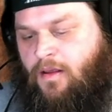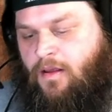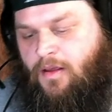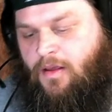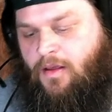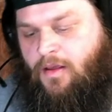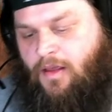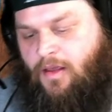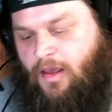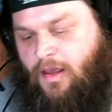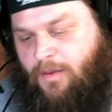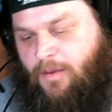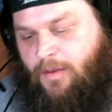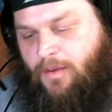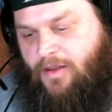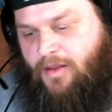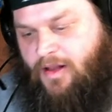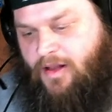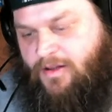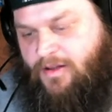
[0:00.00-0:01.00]
And we hit
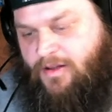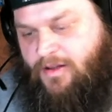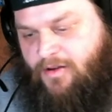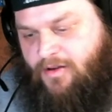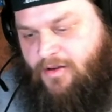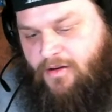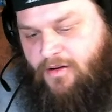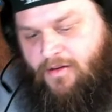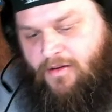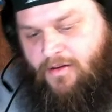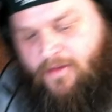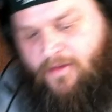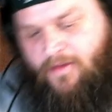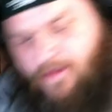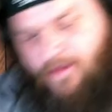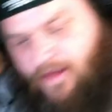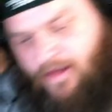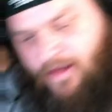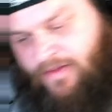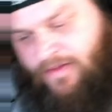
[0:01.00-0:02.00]
enter, and
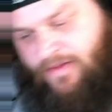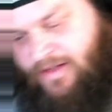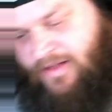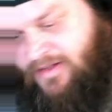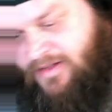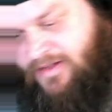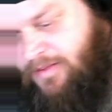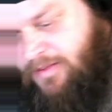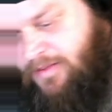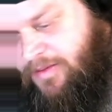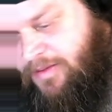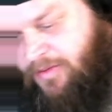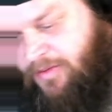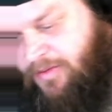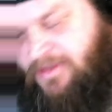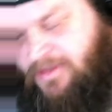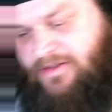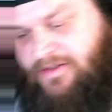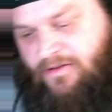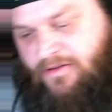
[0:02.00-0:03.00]
that's going to be
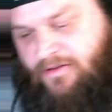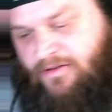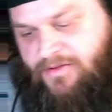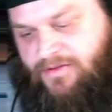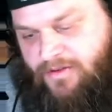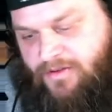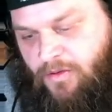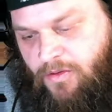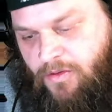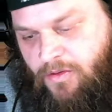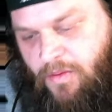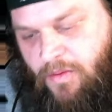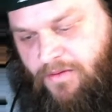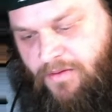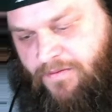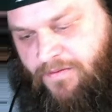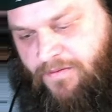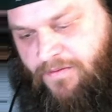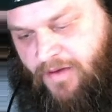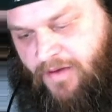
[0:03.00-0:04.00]

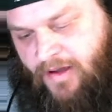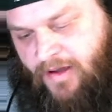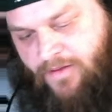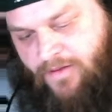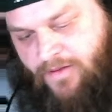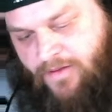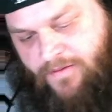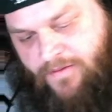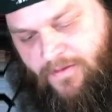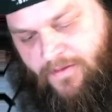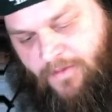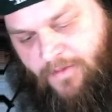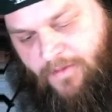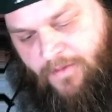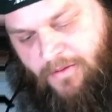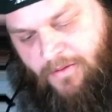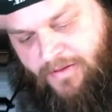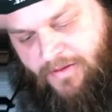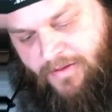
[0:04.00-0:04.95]
0.0015. If I were to write that